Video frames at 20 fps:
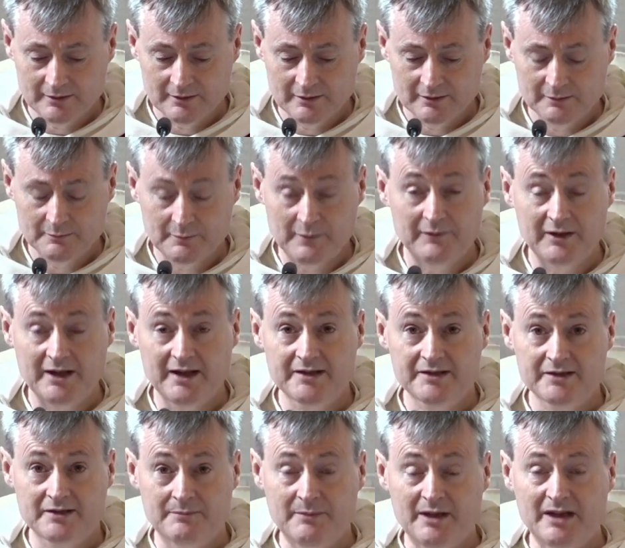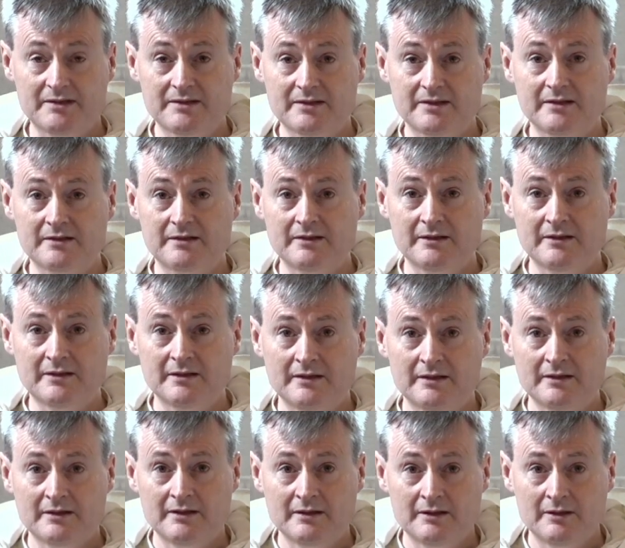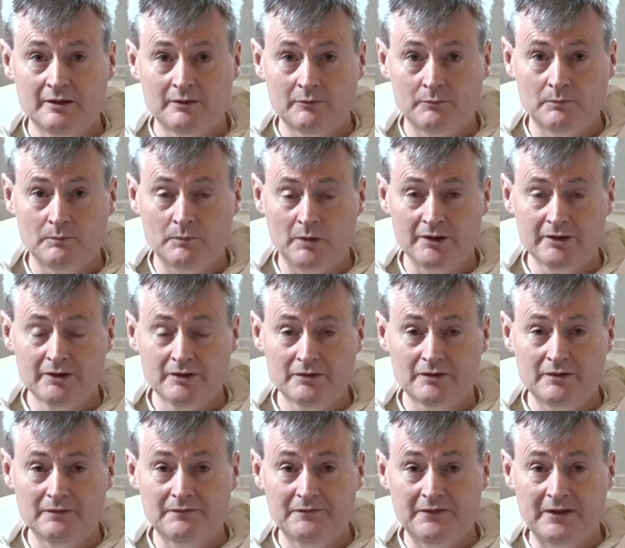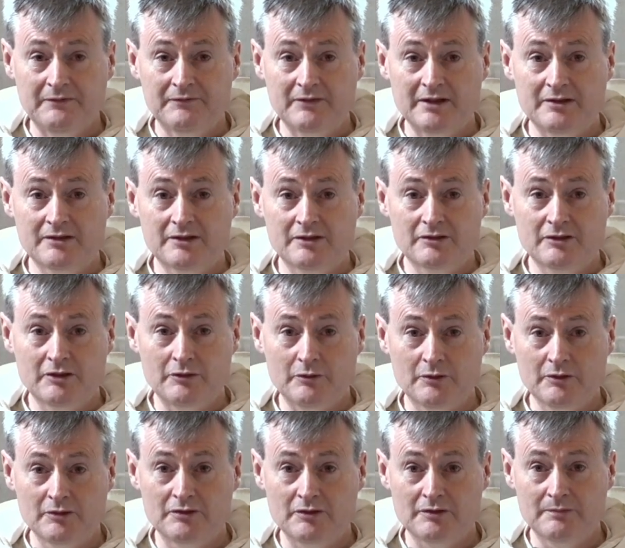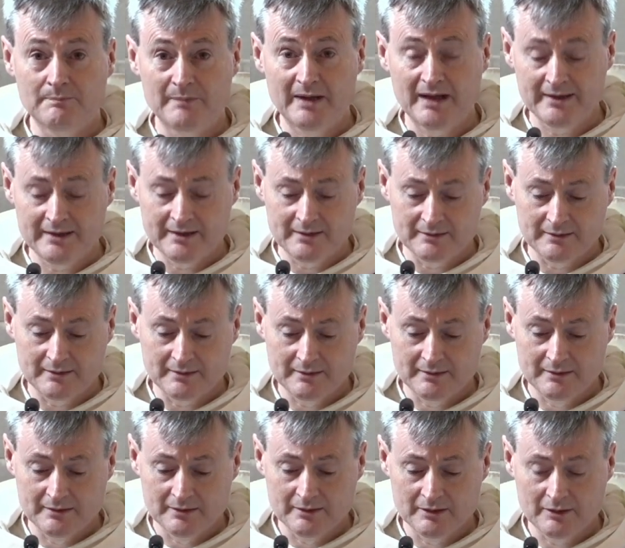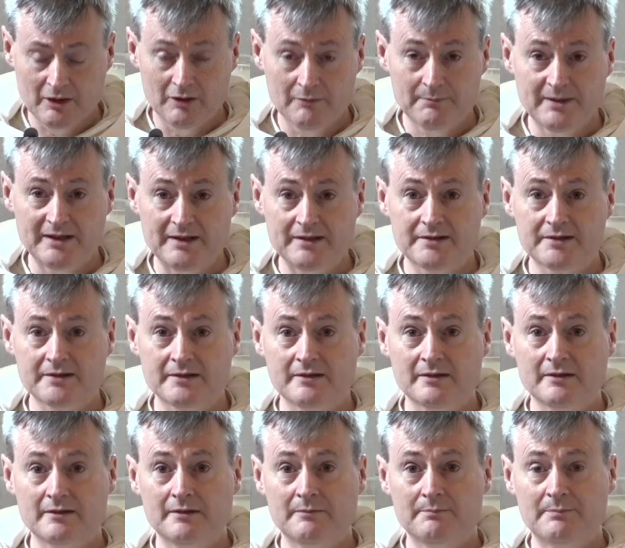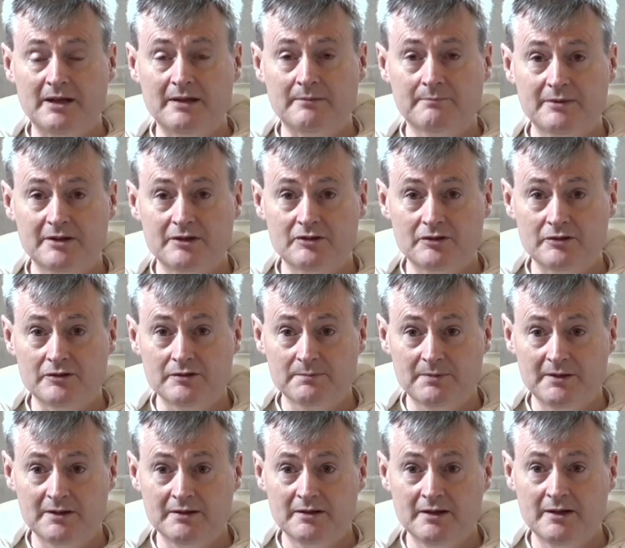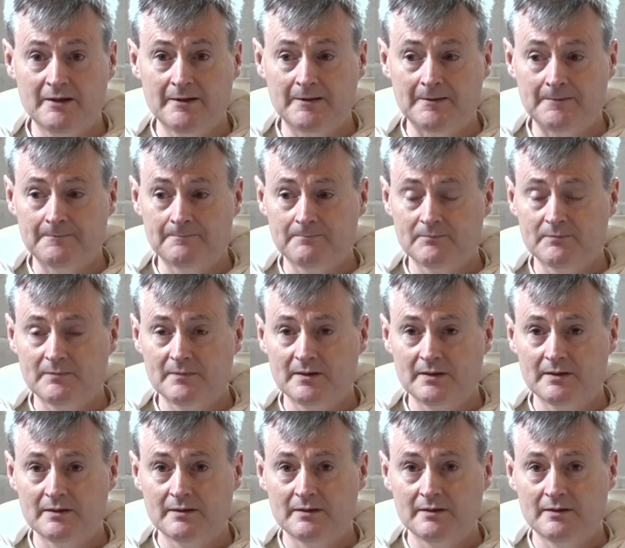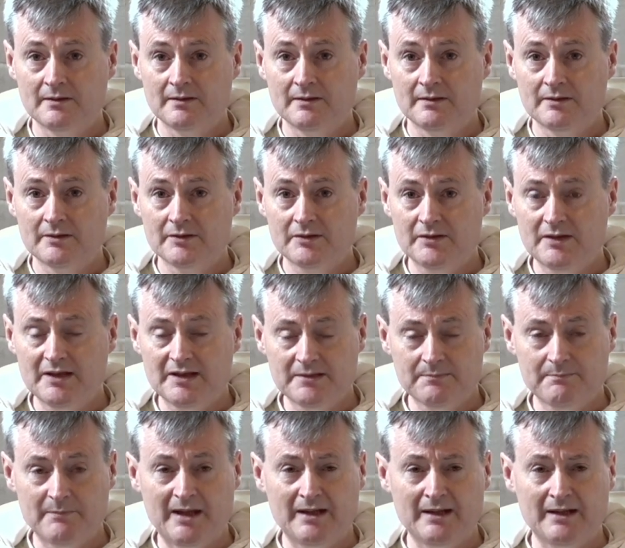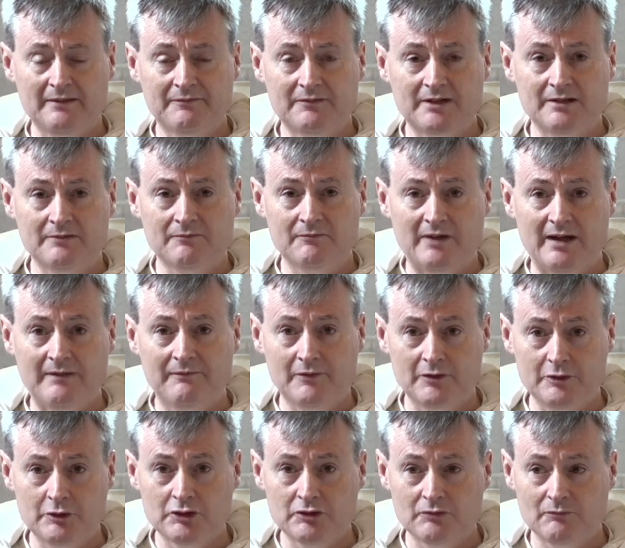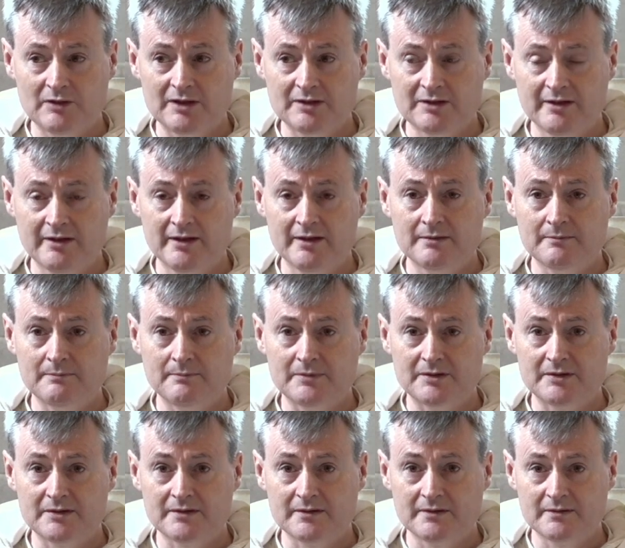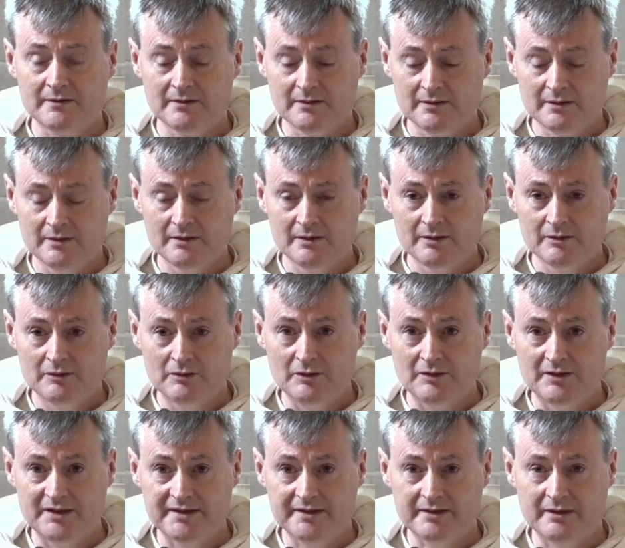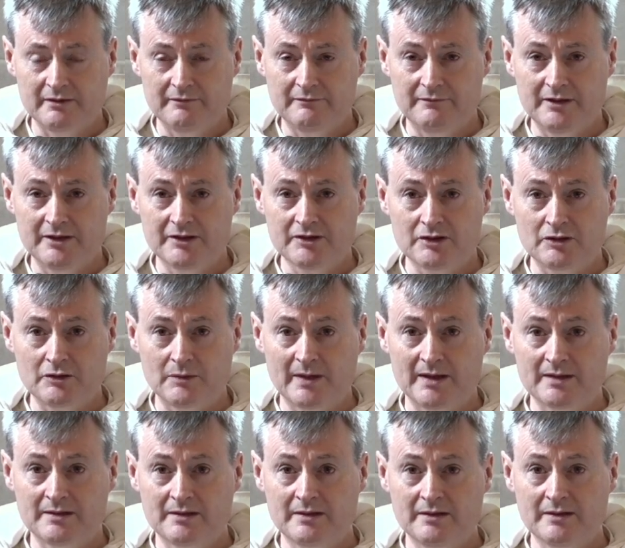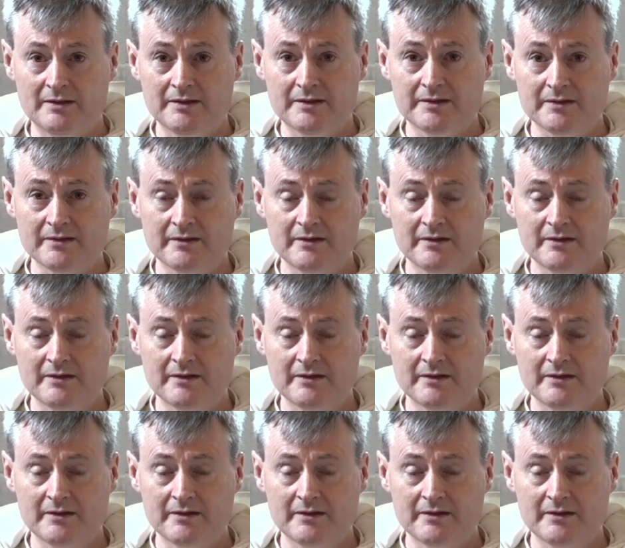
with an estimated 150 to 200 million copies being produced per year. So these men lived in revolutionary times, new discoveries, new ideas,